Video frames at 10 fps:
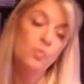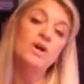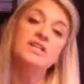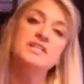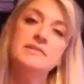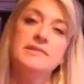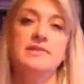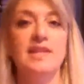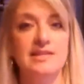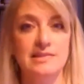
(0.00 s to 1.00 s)
What does
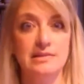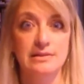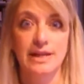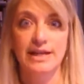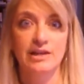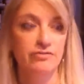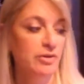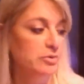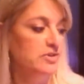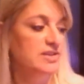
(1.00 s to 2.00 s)
success look like if
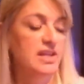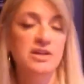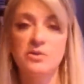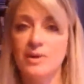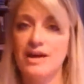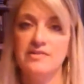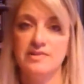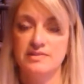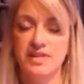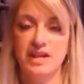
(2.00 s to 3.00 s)
we were sitting around
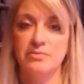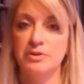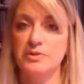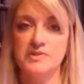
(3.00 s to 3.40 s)
this table,